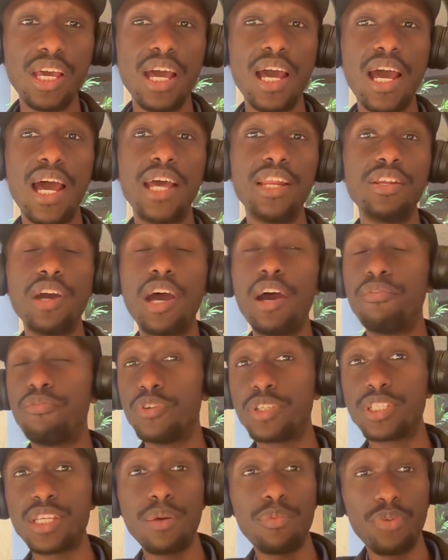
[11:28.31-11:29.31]
And
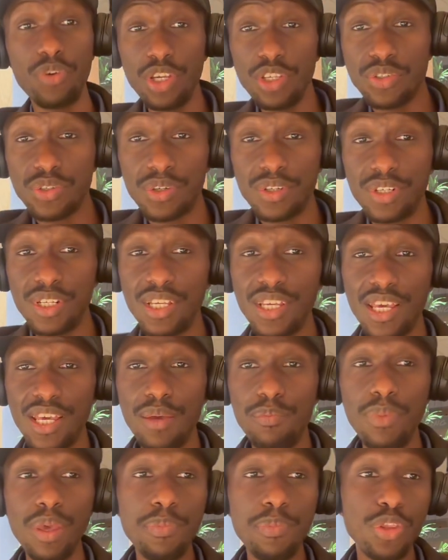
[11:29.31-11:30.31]
for some reason,
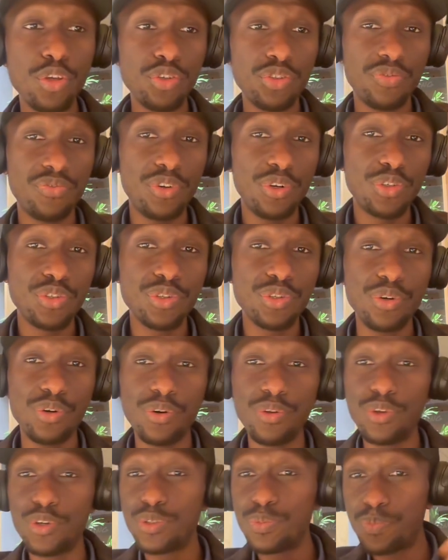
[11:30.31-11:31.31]
maybe those folks
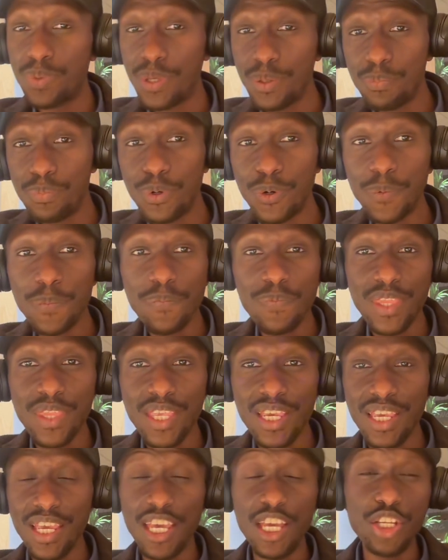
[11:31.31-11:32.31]
or those people
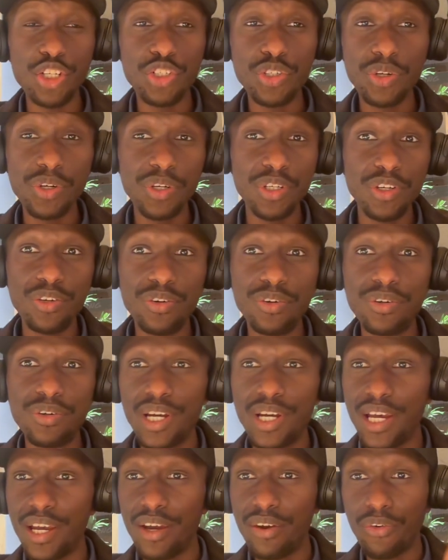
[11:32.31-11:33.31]
enjoy,
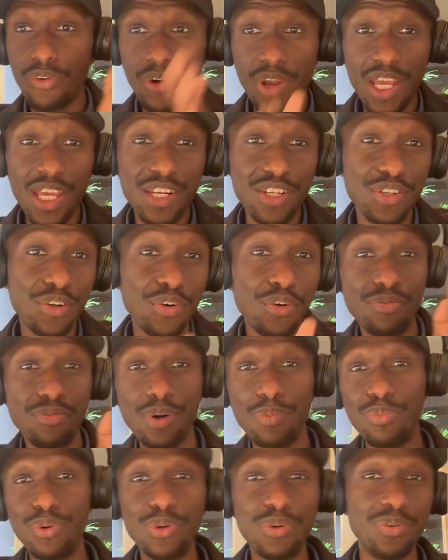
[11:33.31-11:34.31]
red over
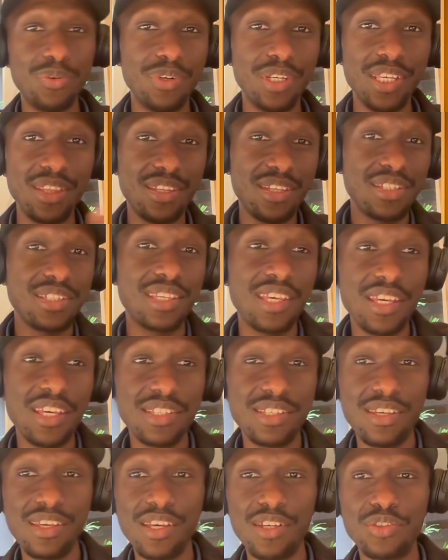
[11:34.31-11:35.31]
blue in this
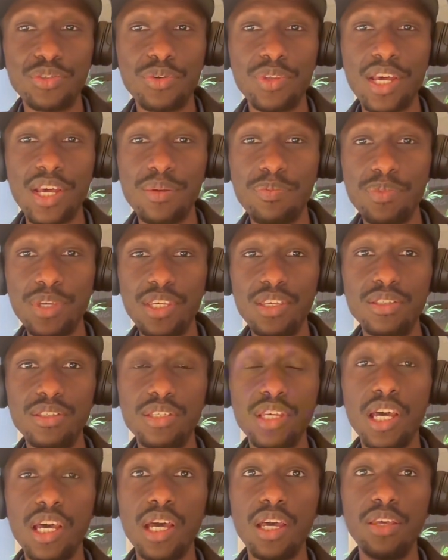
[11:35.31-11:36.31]
case here. So that
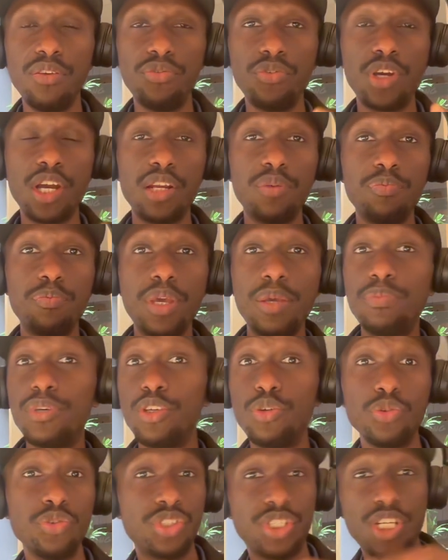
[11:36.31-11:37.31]
means if you can maybe
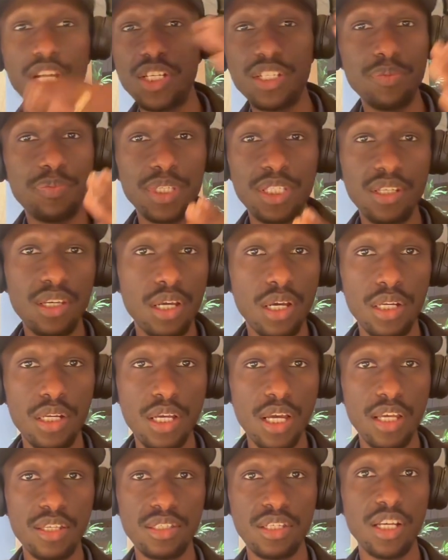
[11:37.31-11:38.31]
use ChatGPT and
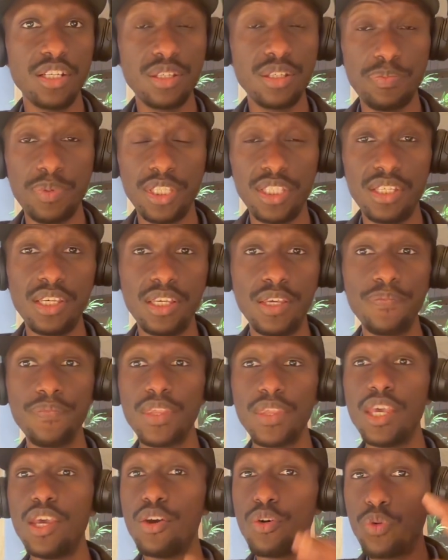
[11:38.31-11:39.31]
ask ChatGPT,
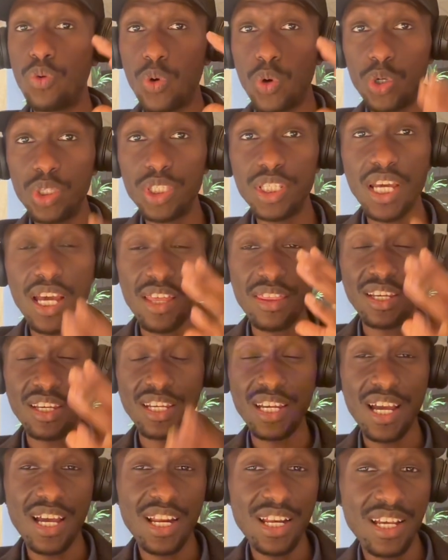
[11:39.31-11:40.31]
what are the
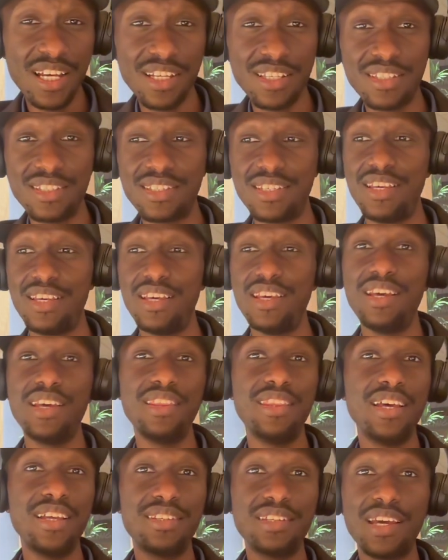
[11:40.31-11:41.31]
colors
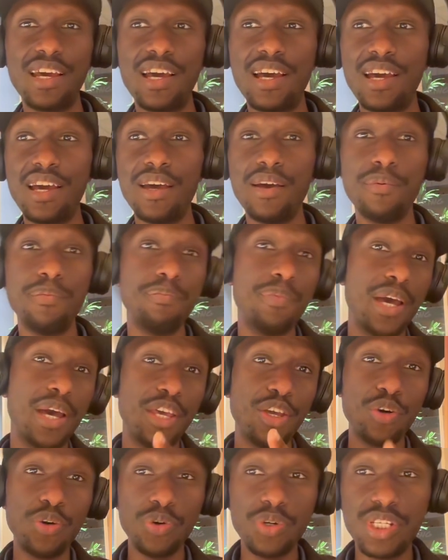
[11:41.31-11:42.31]
that
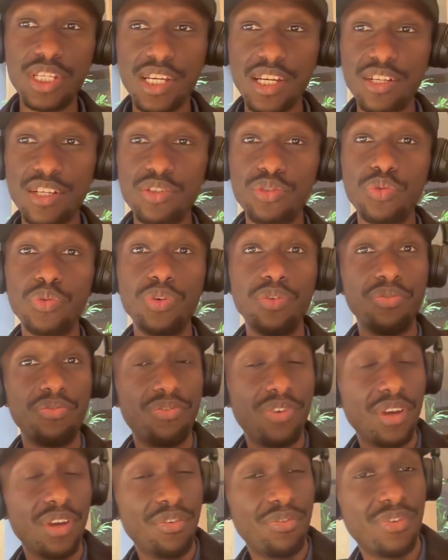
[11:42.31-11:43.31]
my audience would
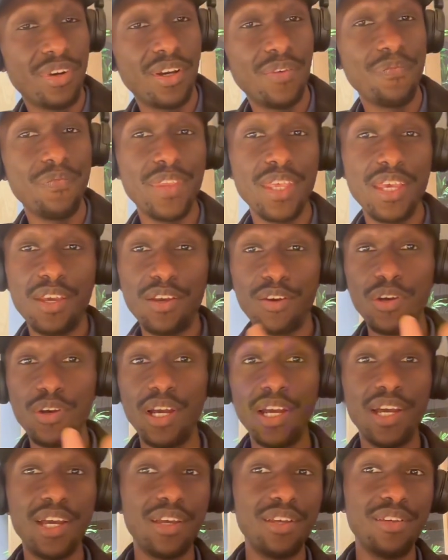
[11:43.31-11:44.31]
favor,
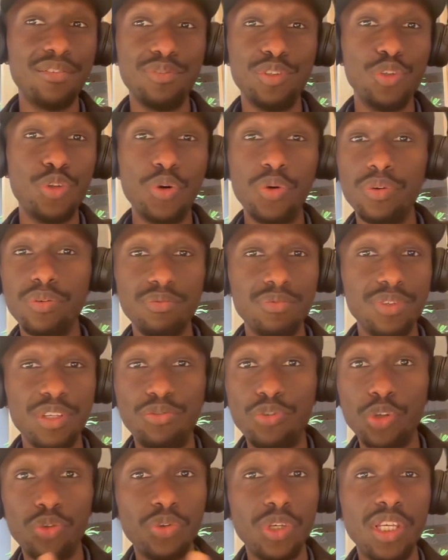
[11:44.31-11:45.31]
if
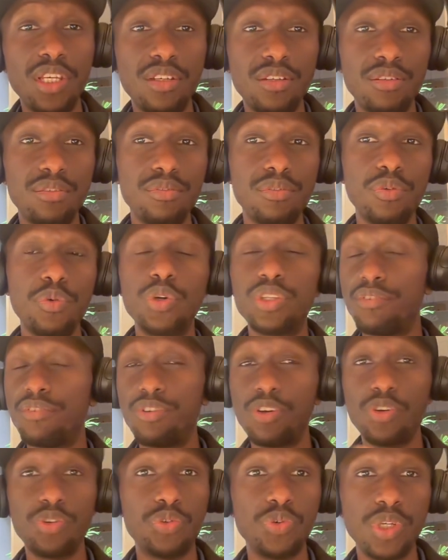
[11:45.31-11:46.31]
you're doing
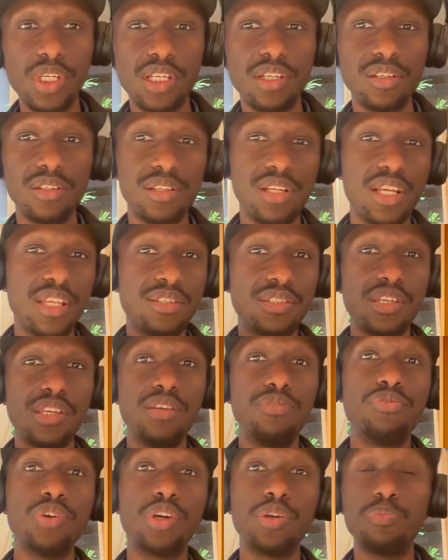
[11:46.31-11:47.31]
whatever you're doing. Let's say
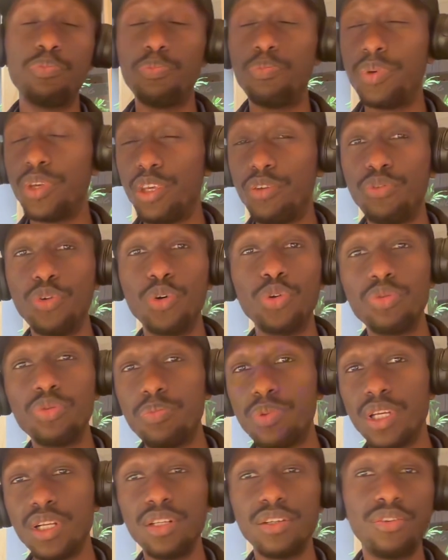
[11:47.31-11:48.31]
if you want to
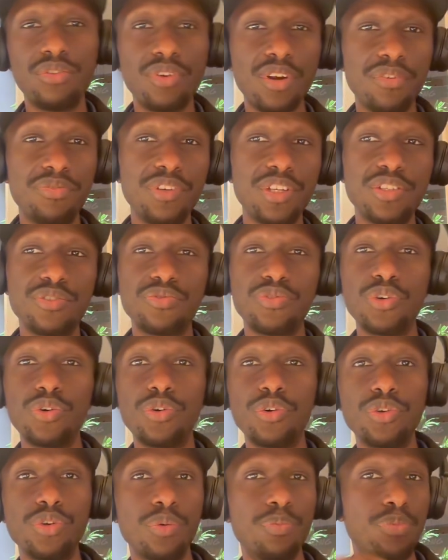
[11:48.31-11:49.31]
build graphics
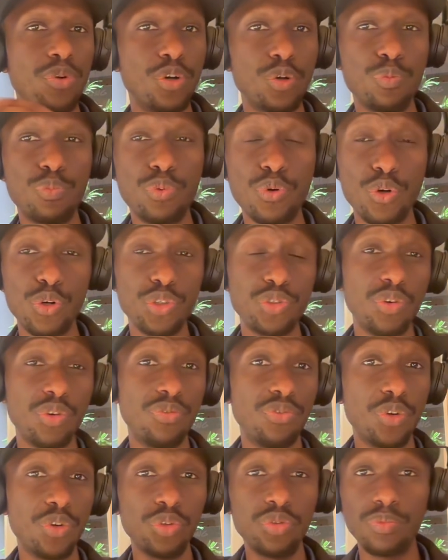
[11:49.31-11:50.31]
for your blog post, or
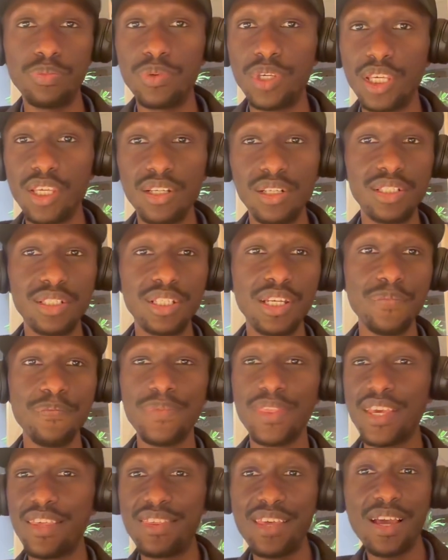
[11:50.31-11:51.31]
if you want to build
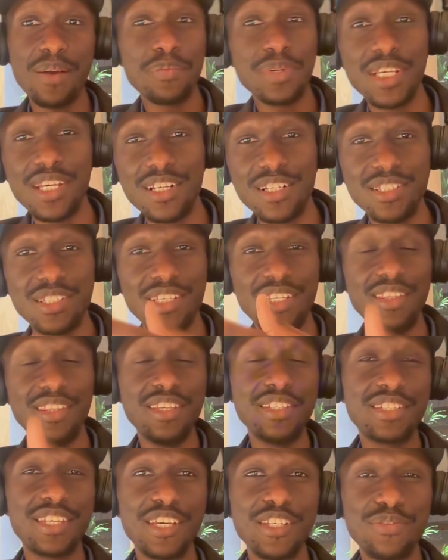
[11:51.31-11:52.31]
thumbnails, in
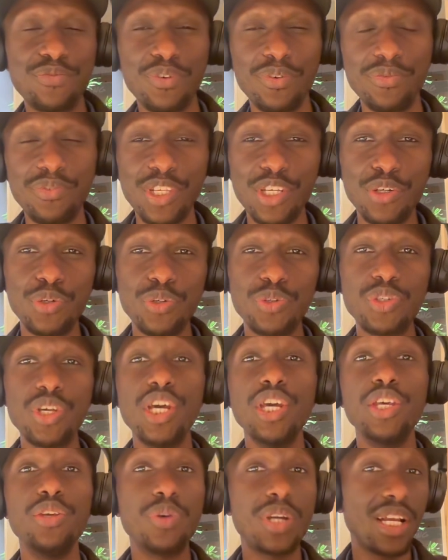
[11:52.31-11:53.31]
this case for videos,
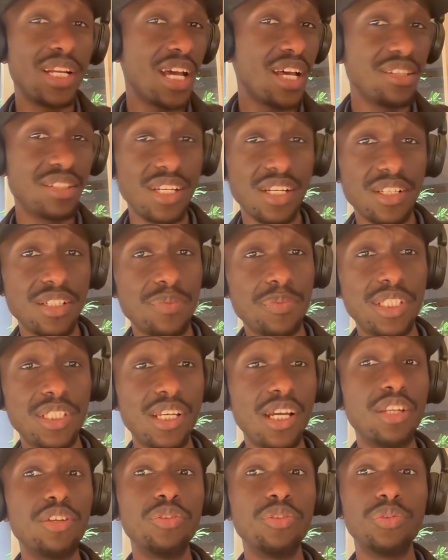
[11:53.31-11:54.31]
you can ask ChatGPT
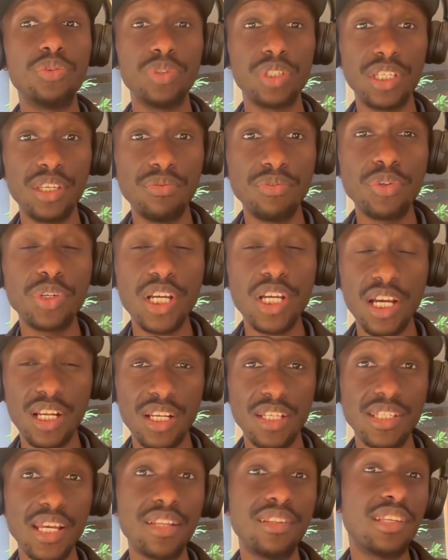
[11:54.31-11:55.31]
and it will give you
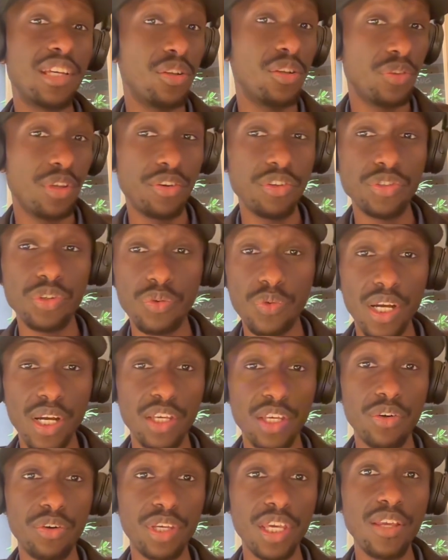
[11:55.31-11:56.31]
colors and tell you the reason why,
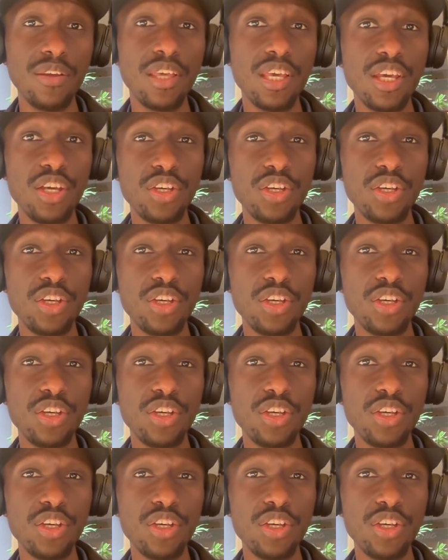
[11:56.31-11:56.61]
okay?